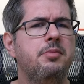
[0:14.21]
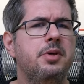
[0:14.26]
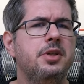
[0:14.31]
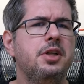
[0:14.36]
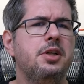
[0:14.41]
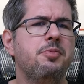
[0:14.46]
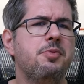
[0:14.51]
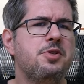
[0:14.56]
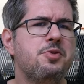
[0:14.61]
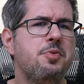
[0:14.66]
but
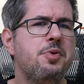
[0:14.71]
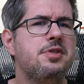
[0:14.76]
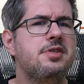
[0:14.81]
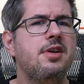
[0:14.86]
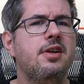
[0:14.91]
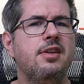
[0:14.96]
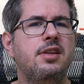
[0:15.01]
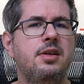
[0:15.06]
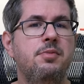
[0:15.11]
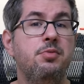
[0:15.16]
it was
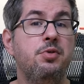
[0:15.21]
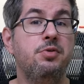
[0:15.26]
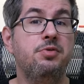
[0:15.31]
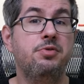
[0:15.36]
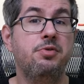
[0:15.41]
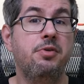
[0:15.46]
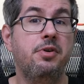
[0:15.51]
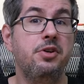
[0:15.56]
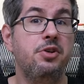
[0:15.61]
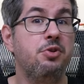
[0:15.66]
recently moved
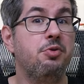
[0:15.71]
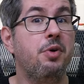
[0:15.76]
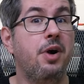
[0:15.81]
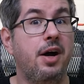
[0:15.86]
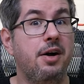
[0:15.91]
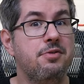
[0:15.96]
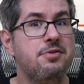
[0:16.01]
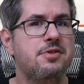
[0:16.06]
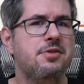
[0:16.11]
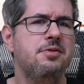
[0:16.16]
to our new
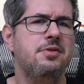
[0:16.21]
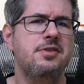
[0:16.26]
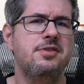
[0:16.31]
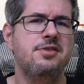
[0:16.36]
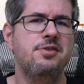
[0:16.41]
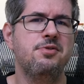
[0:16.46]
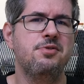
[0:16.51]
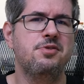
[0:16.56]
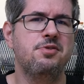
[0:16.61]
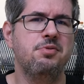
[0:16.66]
house, to this
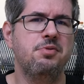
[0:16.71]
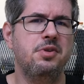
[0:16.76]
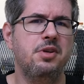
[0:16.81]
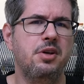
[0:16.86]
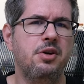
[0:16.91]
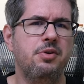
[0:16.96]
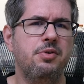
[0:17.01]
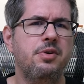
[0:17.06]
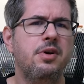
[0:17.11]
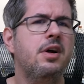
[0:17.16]
new
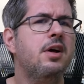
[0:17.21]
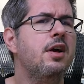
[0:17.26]
studio.